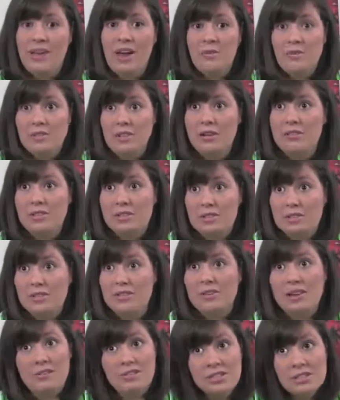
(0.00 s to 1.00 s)
though that was
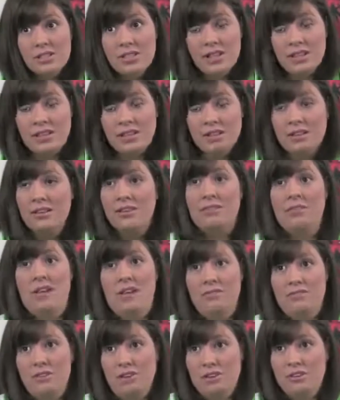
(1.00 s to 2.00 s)
obviously devastating and
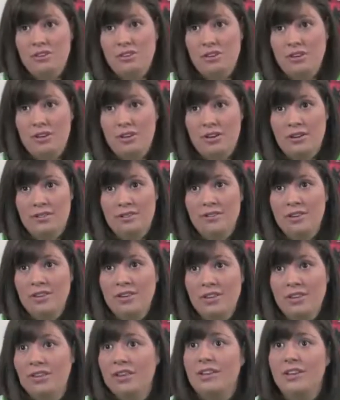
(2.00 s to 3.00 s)
life-altering,
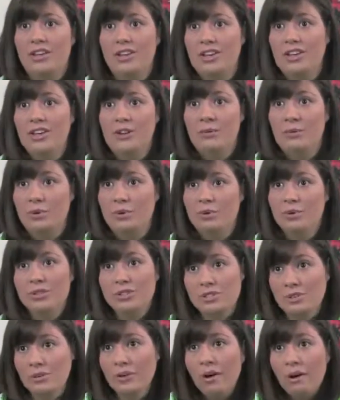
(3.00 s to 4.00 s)
we were
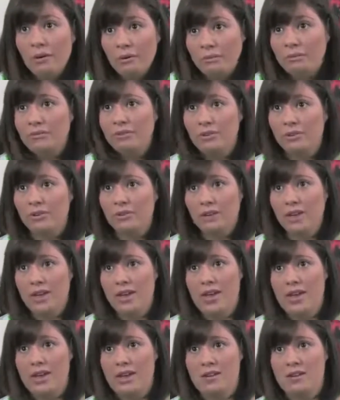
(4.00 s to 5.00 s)
still hopeful,
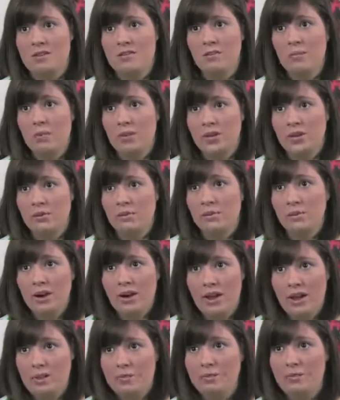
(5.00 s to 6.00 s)
and we
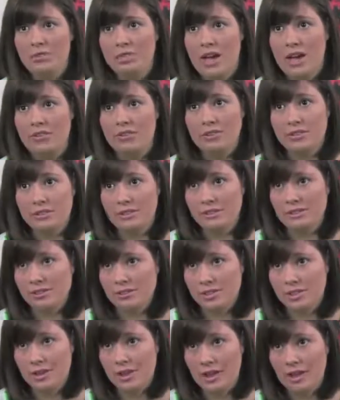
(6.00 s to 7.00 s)
were able to have
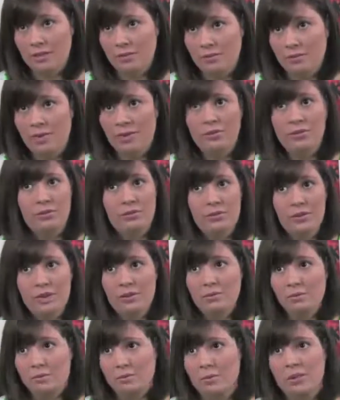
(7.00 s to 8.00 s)
clearance again. We knew
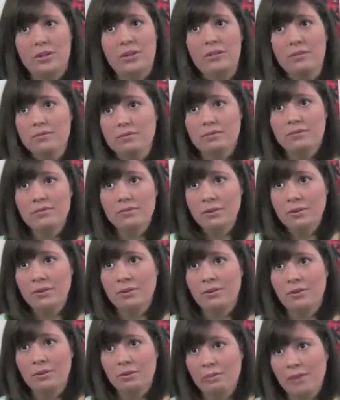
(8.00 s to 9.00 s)
that we wanted,
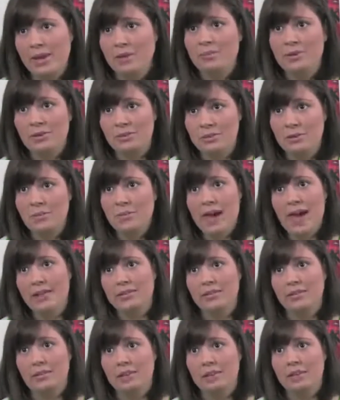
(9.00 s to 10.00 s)
our baby so
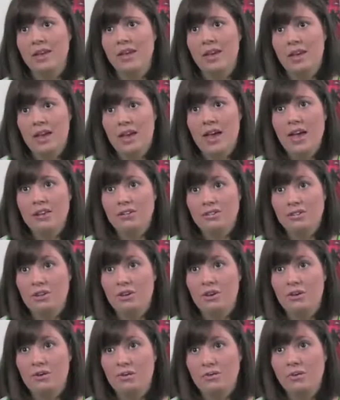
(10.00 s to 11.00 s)
badly. And
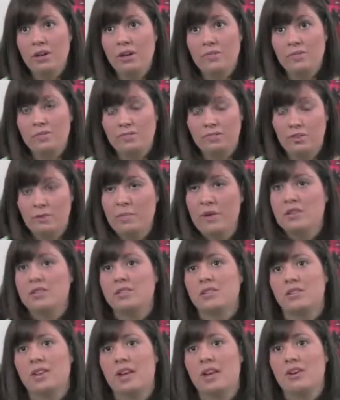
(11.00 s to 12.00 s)
so a few
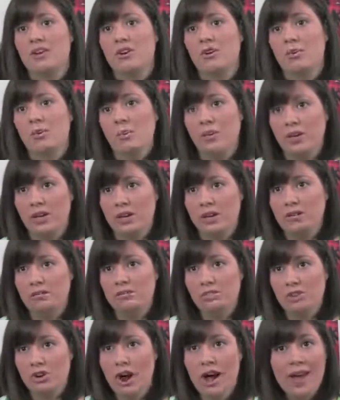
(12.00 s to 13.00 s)
months later,
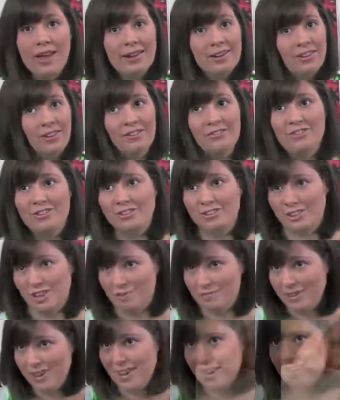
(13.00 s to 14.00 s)
we tried, and on the first time